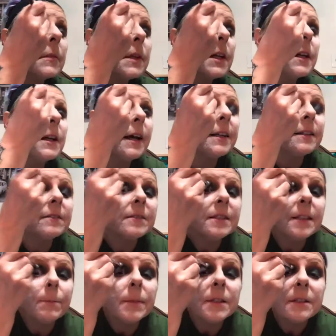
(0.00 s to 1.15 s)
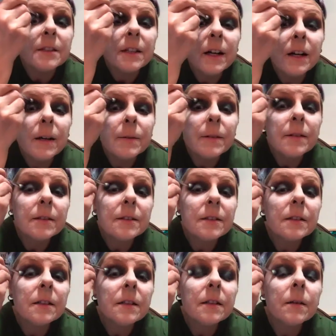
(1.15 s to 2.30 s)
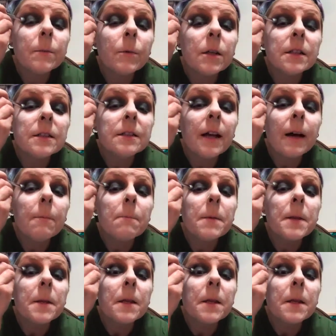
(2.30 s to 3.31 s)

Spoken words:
Kind of deepens it up, gives it a little more depth.